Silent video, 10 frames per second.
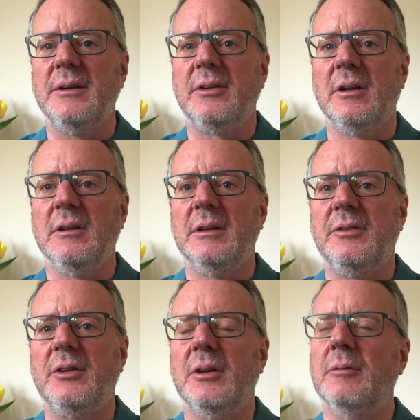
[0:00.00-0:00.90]

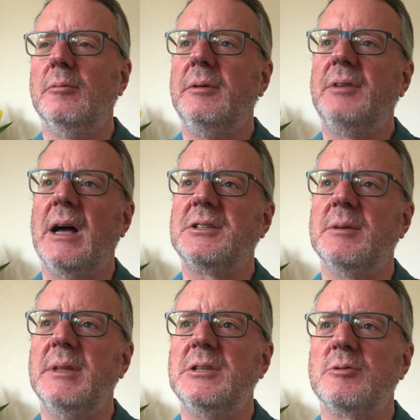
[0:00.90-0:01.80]
Until we've got some
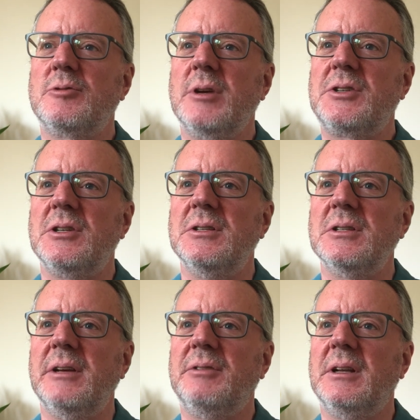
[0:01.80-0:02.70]
of these restrictions
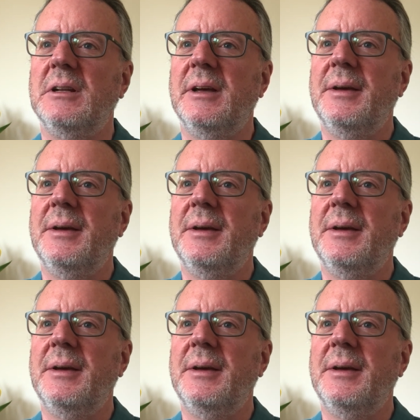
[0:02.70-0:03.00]
lifted.